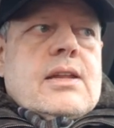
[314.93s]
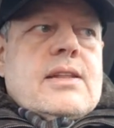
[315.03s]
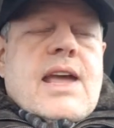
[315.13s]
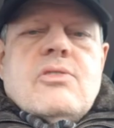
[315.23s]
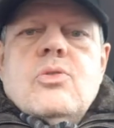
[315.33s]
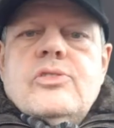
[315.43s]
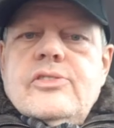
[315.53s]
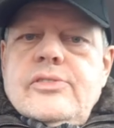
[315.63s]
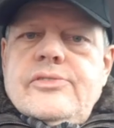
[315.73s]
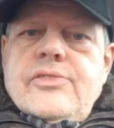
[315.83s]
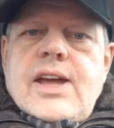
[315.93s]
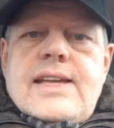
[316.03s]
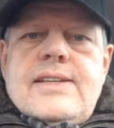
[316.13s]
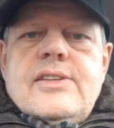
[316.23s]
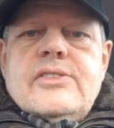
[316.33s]
Now, of course, it's a
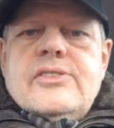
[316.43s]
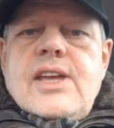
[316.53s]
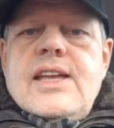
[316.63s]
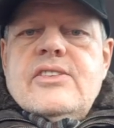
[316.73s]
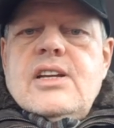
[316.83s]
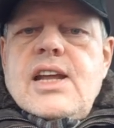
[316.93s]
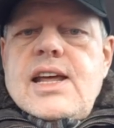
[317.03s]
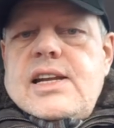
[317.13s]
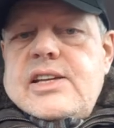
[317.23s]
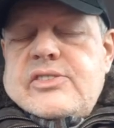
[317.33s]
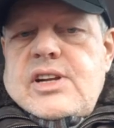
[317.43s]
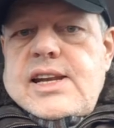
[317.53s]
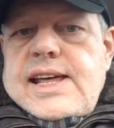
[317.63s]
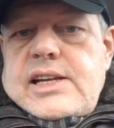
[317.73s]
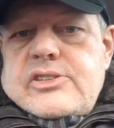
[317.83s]
phrase, it's an
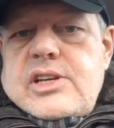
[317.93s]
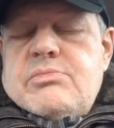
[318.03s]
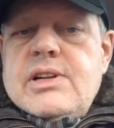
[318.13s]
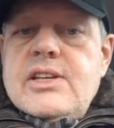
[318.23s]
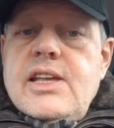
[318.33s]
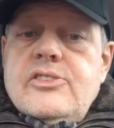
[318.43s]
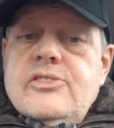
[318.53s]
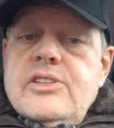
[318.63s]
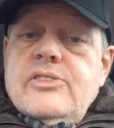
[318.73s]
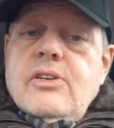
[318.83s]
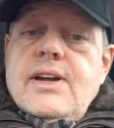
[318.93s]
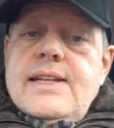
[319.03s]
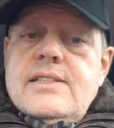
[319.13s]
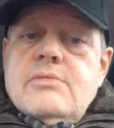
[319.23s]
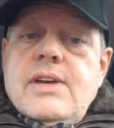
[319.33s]
analogy, but it's
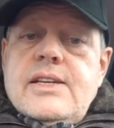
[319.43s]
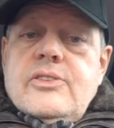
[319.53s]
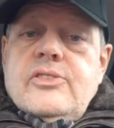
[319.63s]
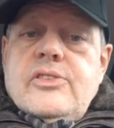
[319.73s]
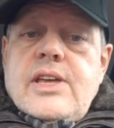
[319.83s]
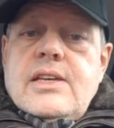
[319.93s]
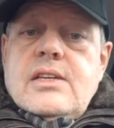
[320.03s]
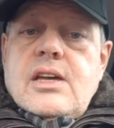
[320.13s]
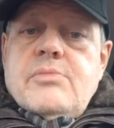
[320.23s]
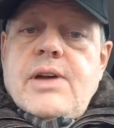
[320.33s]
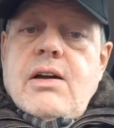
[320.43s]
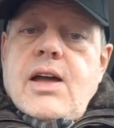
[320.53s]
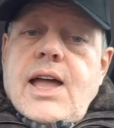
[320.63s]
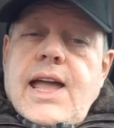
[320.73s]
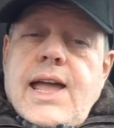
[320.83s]
designed to make us think about
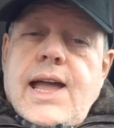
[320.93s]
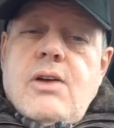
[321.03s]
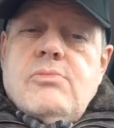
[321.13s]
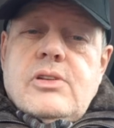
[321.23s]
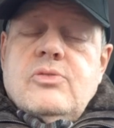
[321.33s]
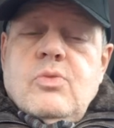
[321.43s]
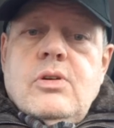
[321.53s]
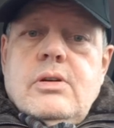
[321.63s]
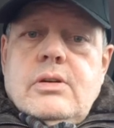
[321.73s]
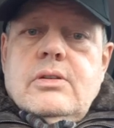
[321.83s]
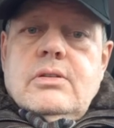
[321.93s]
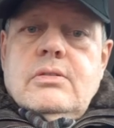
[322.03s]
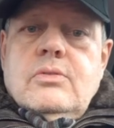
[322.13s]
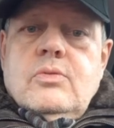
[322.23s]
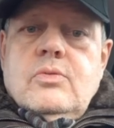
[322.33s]
how much work
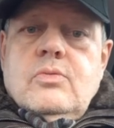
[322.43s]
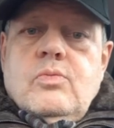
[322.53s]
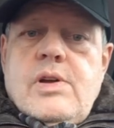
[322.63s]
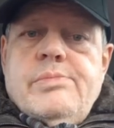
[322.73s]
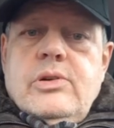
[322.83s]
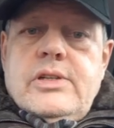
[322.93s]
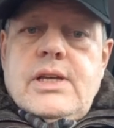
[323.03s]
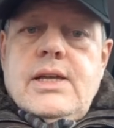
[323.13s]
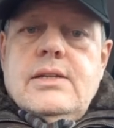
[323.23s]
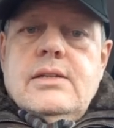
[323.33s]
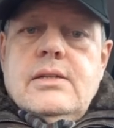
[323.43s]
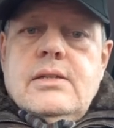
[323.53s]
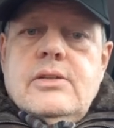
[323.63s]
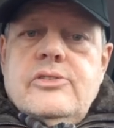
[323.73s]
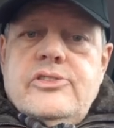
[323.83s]
we're putting in
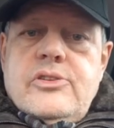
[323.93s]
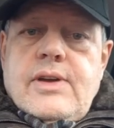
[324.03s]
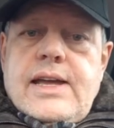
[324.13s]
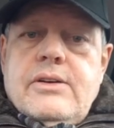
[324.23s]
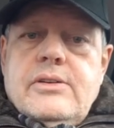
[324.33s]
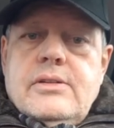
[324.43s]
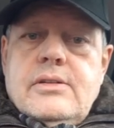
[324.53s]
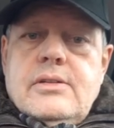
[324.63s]
to our